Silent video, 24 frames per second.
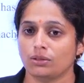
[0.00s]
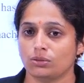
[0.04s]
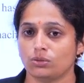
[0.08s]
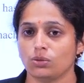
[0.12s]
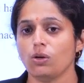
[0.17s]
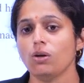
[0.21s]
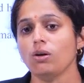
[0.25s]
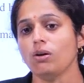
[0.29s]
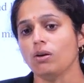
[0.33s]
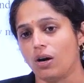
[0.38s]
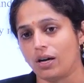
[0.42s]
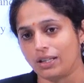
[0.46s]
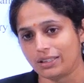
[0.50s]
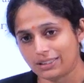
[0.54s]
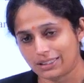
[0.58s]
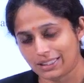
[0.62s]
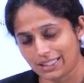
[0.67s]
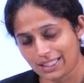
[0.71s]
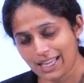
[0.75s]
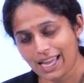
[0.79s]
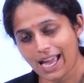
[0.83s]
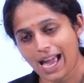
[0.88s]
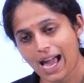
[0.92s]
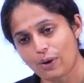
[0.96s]
So,
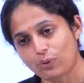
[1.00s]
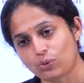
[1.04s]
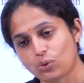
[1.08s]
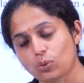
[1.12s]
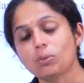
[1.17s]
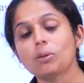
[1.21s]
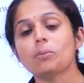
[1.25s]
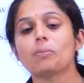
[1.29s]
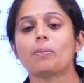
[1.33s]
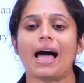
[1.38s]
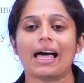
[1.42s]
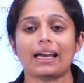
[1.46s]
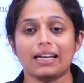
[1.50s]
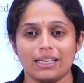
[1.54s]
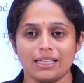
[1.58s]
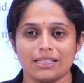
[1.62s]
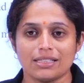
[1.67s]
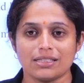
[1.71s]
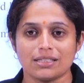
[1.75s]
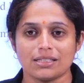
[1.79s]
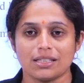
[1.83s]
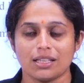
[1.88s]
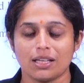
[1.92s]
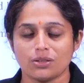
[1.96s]
they have to be
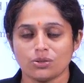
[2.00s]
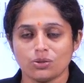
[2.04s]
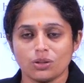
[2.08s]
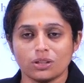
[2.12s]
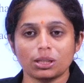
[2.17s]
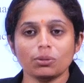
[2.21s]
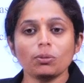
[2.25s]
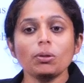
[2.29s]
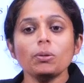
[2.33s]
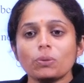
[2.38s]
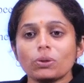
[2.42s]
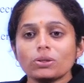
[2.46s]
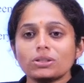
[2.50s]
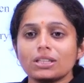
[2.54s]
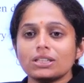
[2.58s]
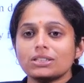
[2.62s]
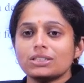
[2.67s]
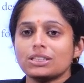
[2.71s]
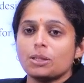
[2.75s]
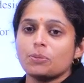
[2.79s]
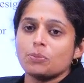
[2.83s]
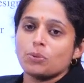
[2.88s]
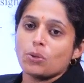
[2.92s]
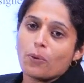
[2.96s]
balanced. So, criminal
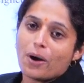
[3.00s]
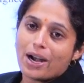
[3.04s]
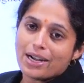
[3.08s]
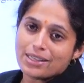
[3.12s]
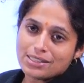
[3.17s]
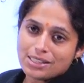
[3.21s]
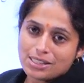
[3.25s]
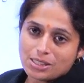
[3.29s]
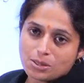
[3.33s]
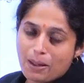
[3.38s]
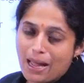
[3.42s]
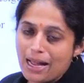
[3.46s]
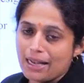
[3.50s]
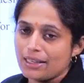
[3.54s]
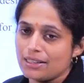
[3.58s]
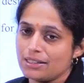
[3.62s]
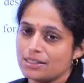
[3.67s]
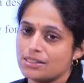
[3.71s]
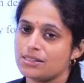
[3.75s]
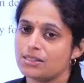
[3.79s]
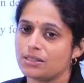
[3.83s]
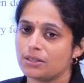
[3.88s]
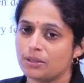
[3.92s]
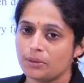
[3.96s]
procedure provides such
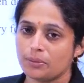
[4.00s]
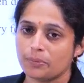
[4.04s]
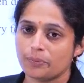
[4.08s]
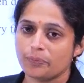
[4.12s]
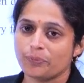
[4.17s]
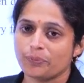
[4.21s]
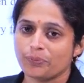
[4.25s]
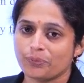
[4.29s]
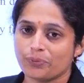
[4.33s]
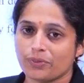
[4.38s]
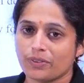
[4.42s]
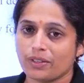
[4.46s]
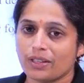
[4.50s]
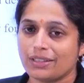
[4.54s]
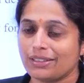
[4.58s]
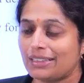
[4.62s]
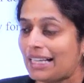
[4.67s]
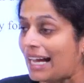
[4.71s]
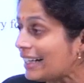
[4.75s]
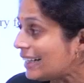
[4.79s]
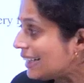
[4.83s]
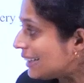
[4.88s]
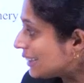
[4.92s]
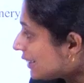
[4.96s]
balance.
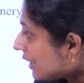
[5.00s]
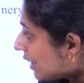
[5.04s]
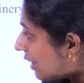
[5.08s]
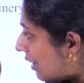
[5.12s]
That is